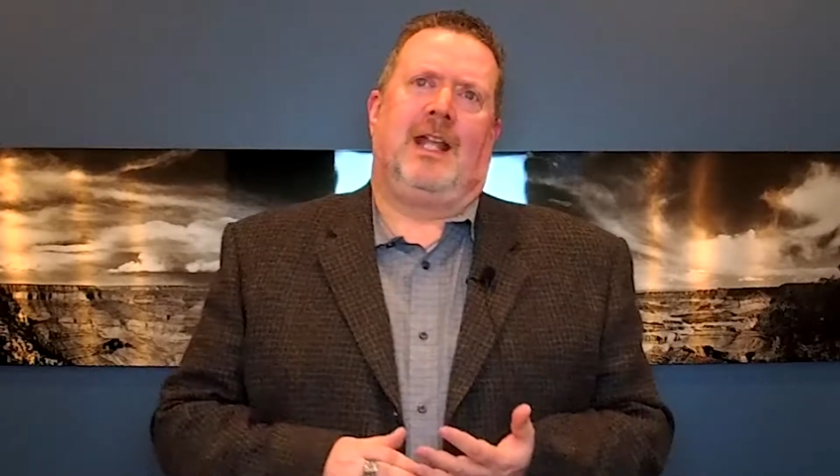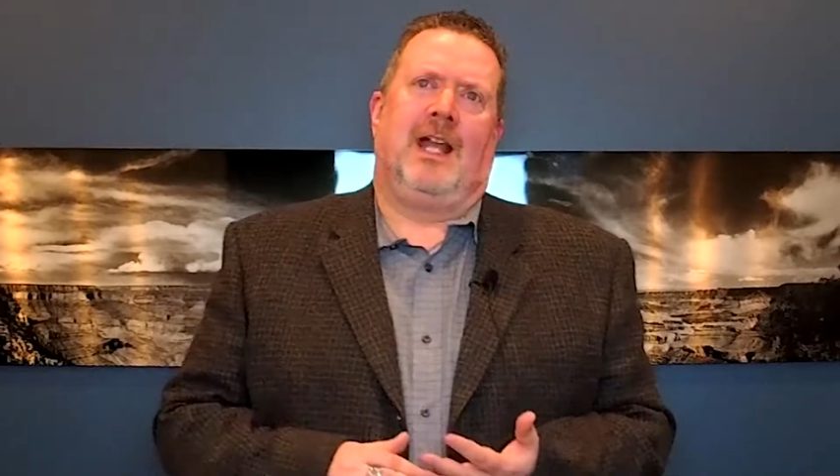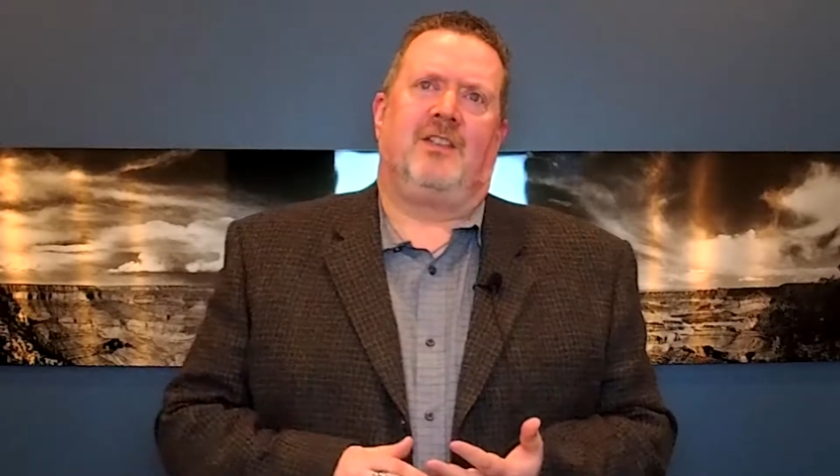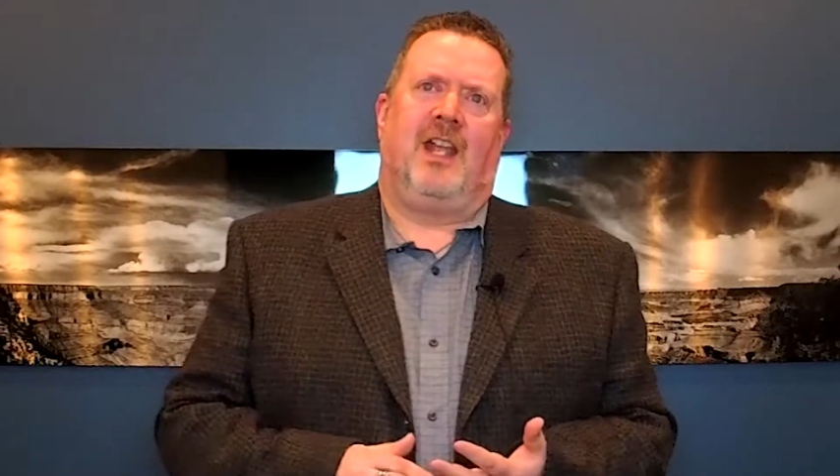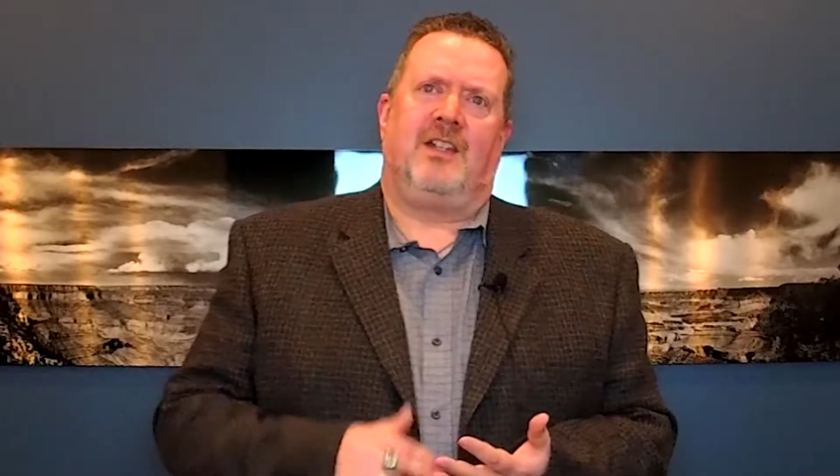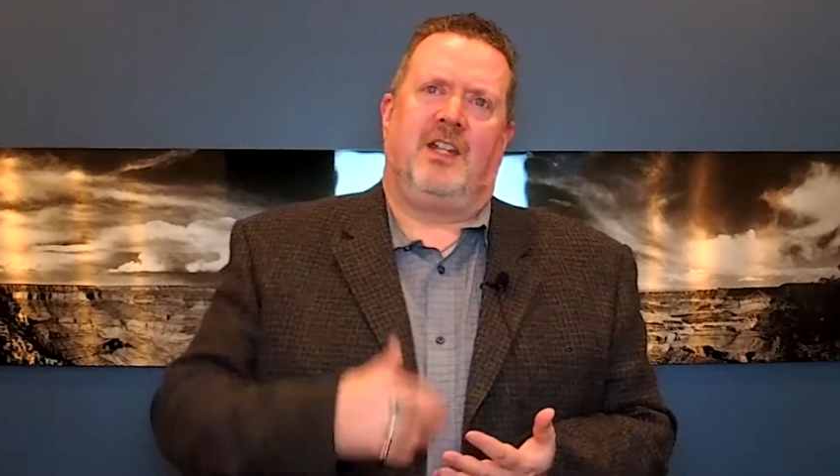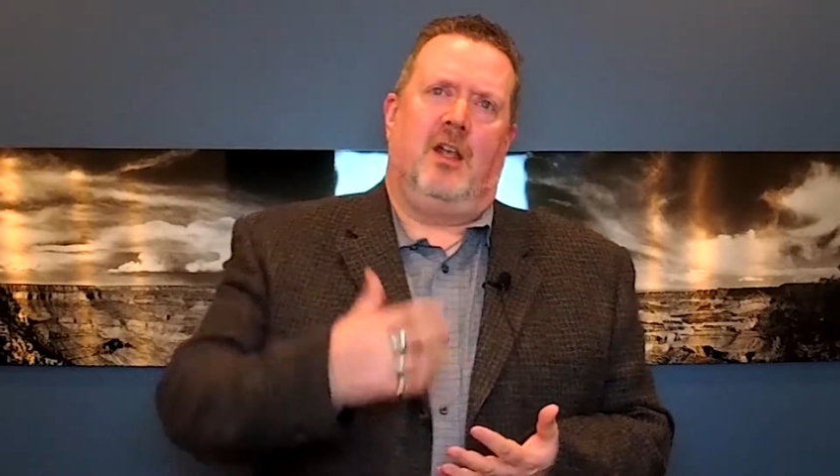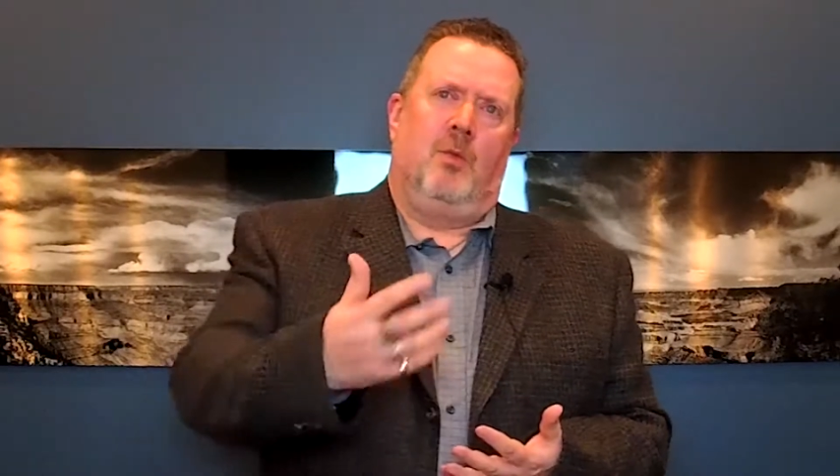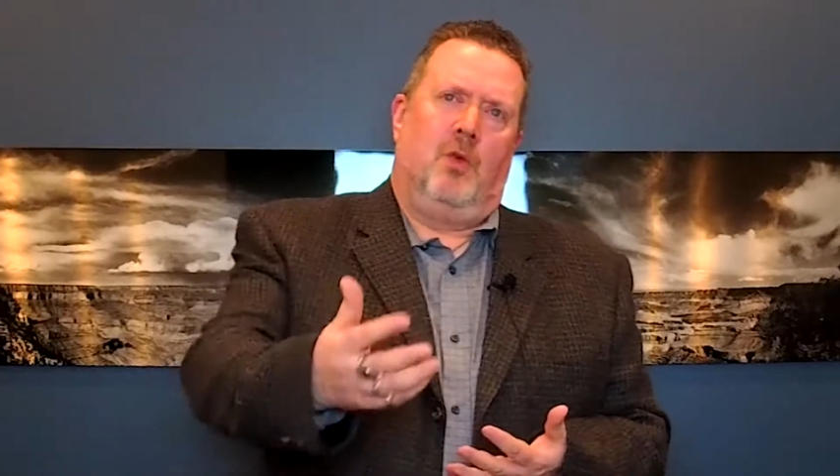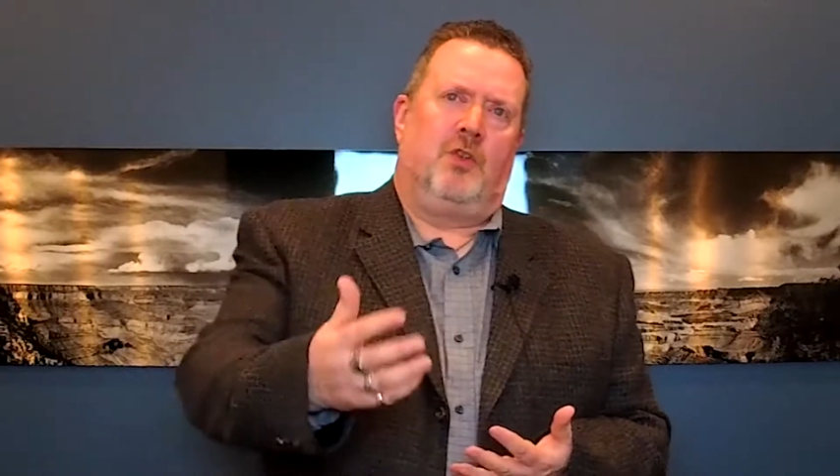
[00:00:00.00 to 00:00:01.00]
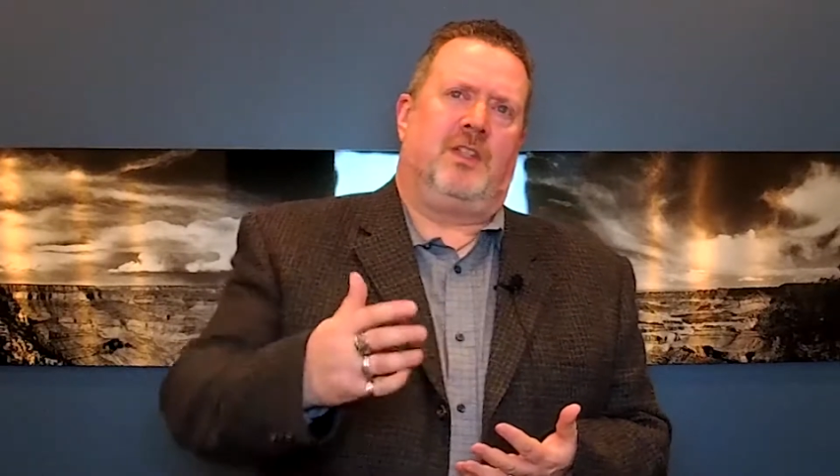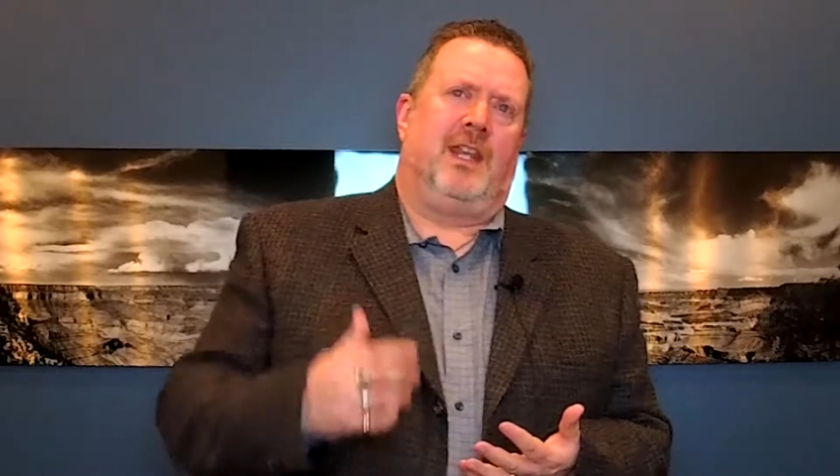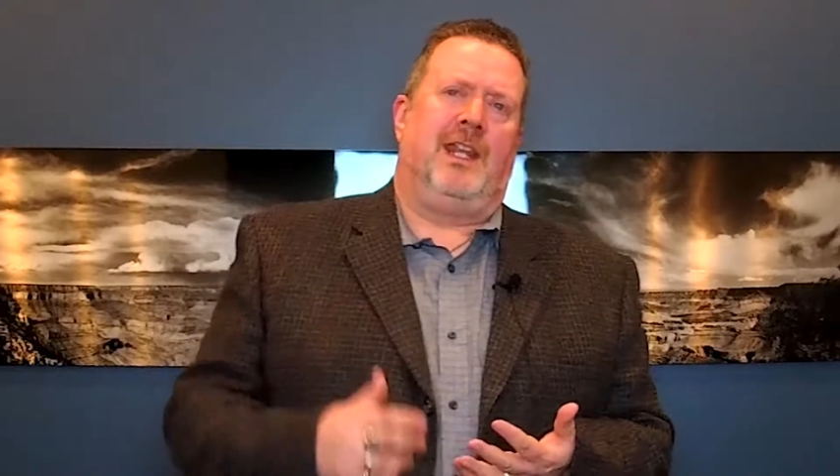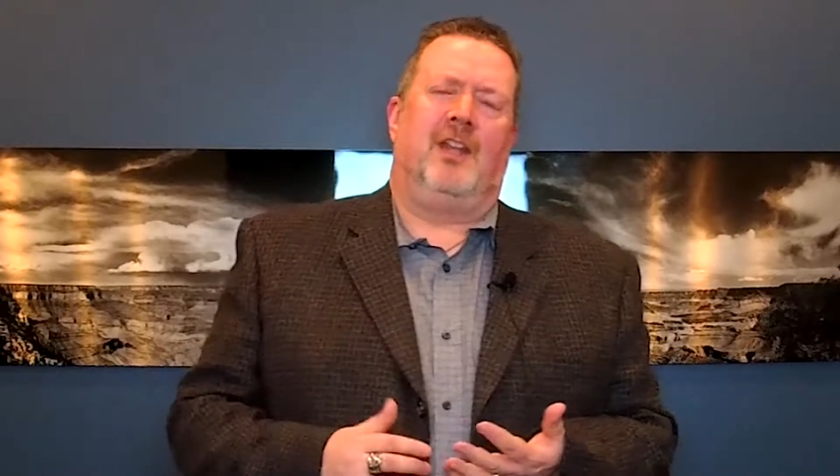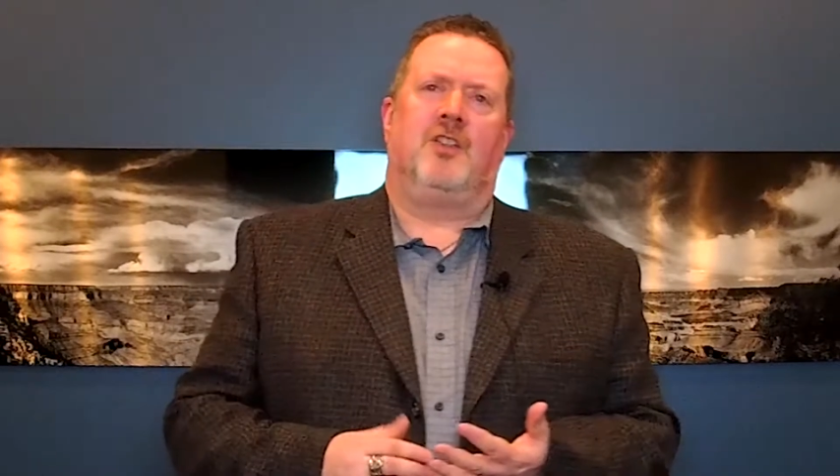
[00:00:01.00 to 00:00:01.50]
that day to go and watch
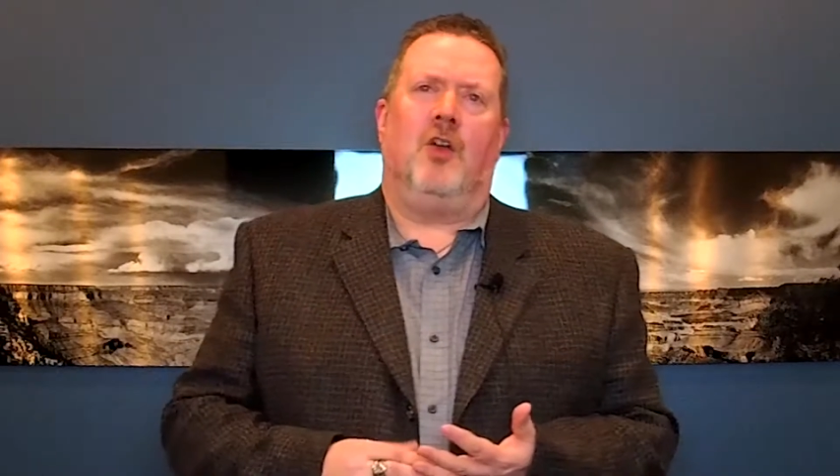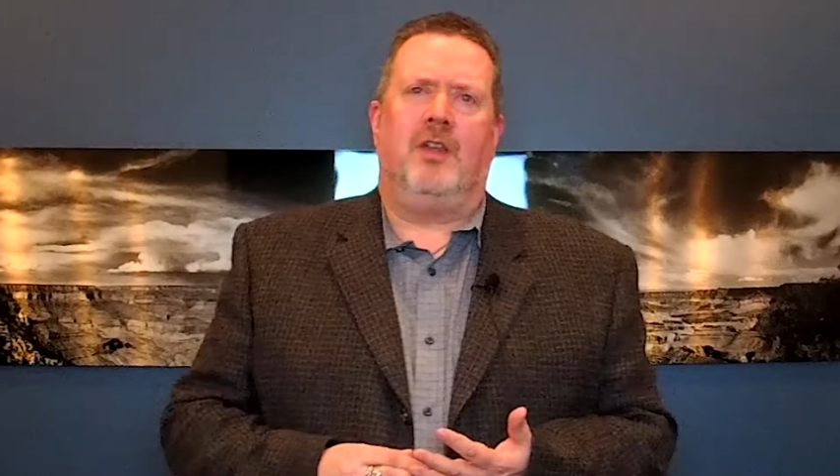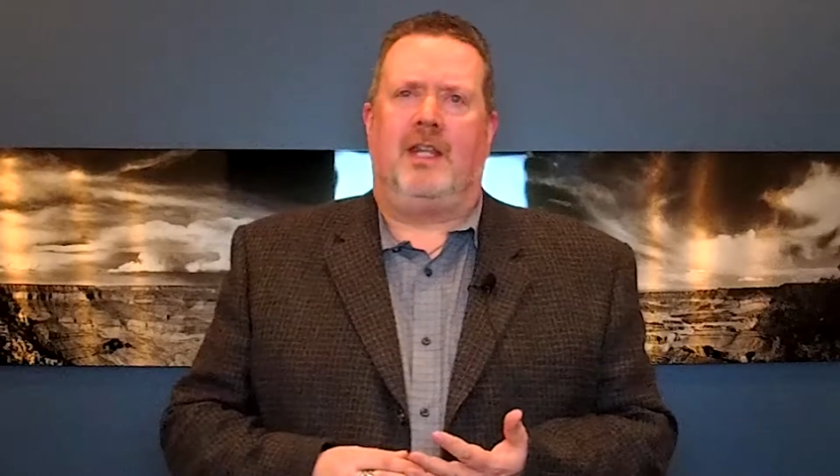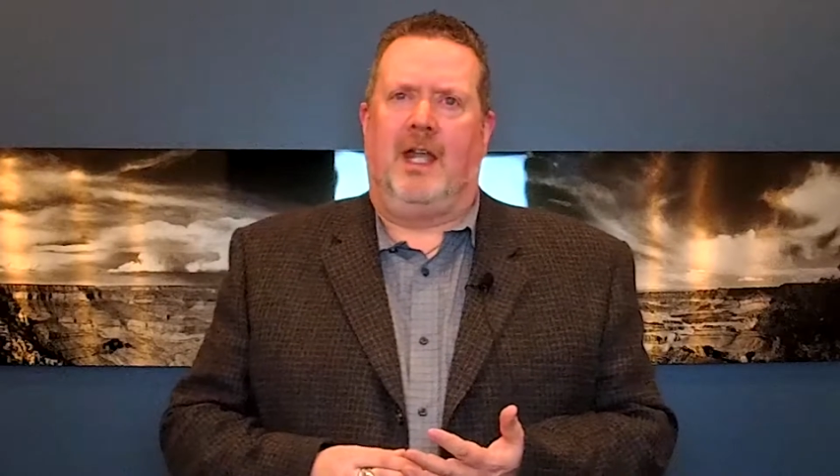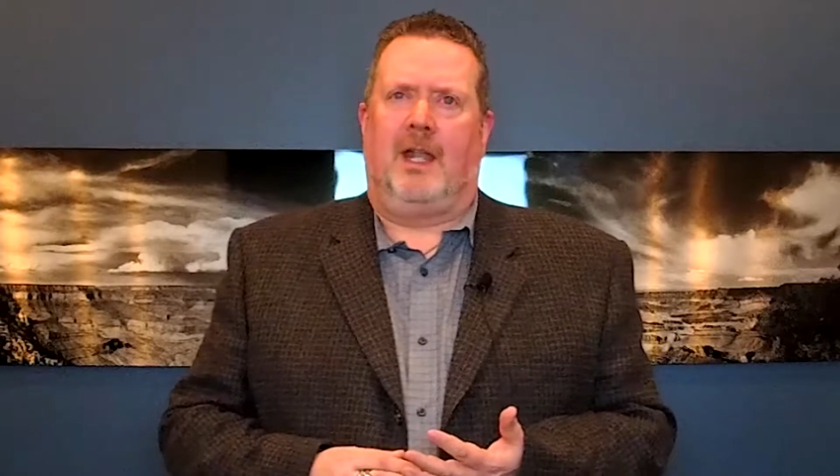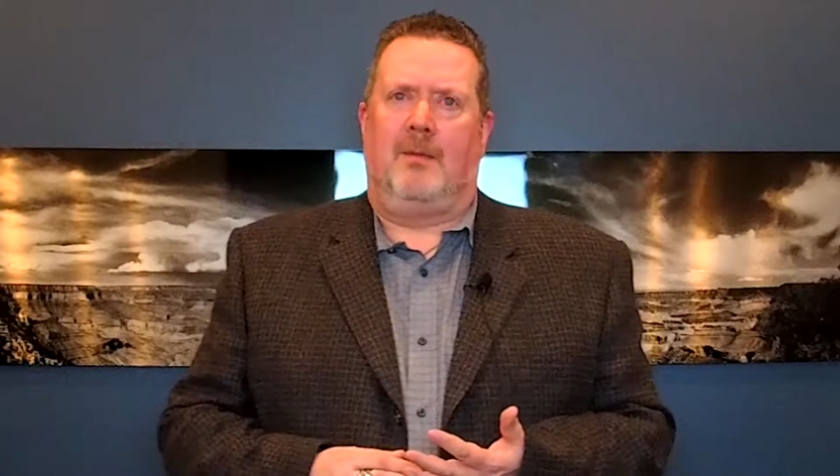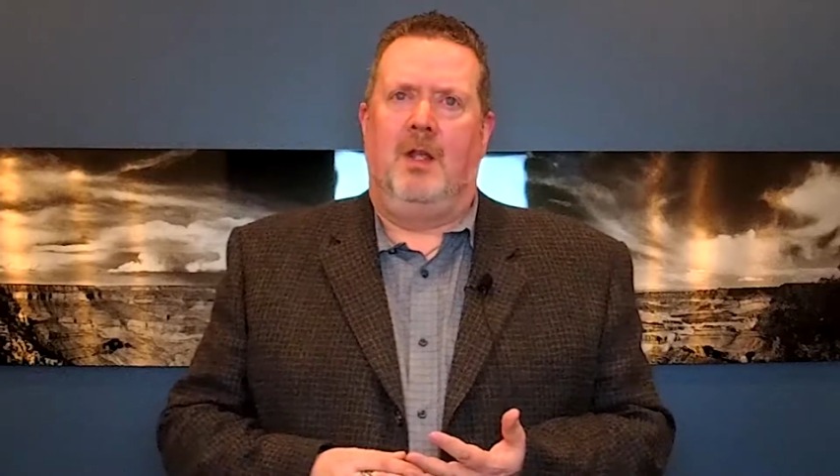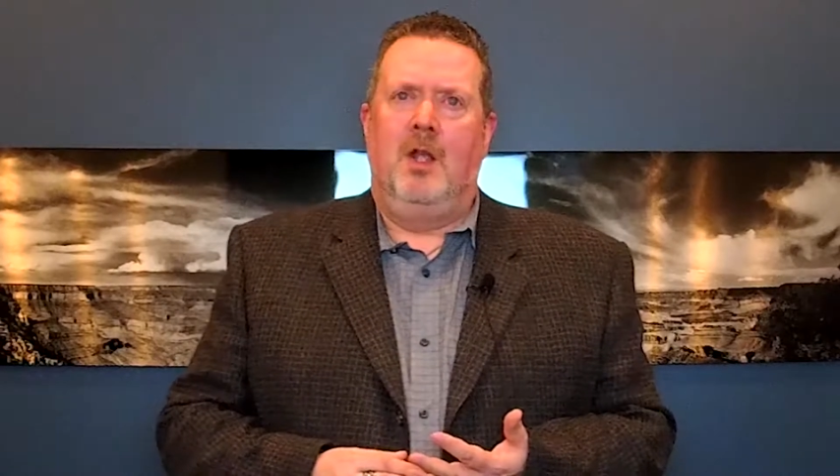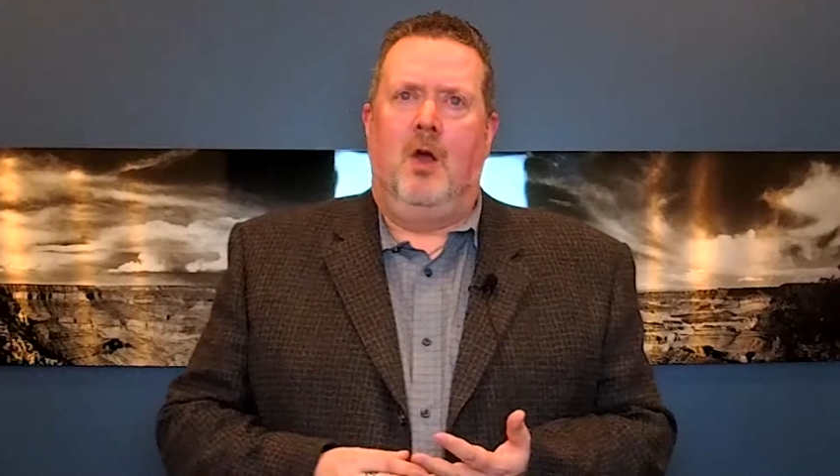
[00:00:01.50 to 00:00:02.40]
their kids' hockey game,